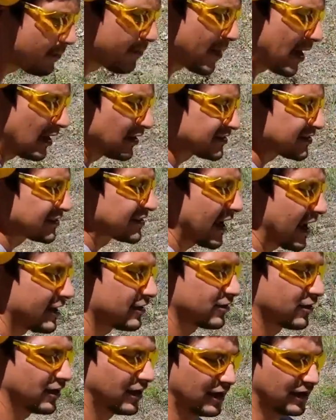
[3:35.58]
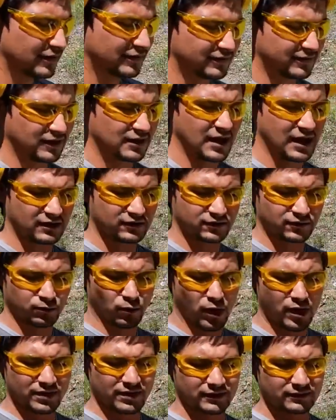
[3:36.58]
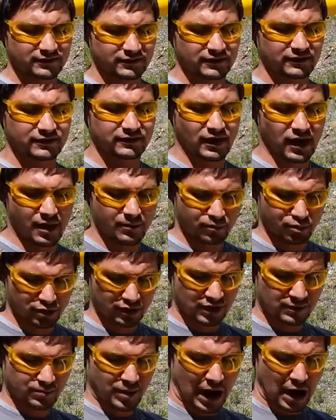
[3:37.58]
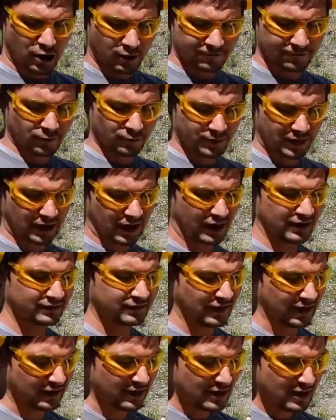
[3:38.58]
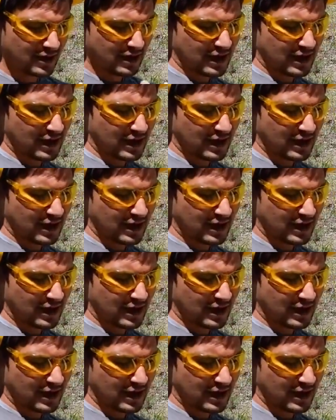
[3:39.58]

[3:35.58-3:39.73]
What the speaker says: the belt sander is the next one. This is pretty powerful because it